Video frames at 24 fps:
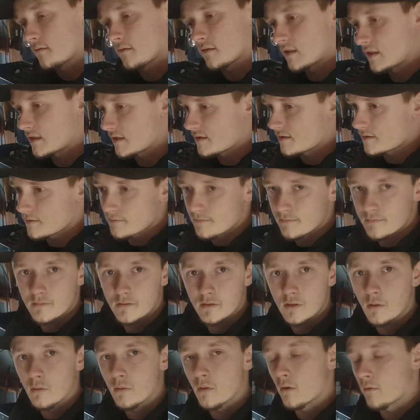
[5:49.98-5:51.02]
let's
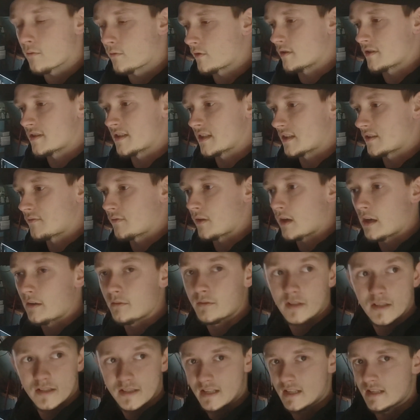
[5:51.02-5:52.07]
go over a
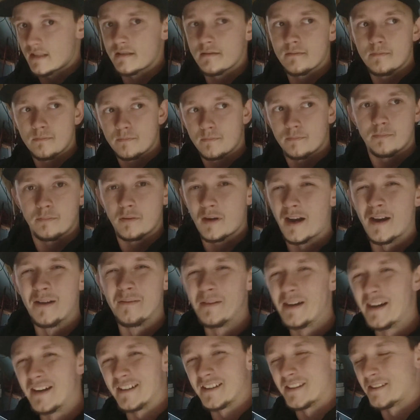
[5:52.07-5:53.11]
6.5 because that's
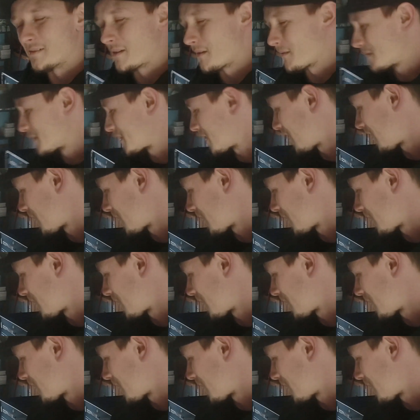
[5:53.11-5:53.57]
primarily what we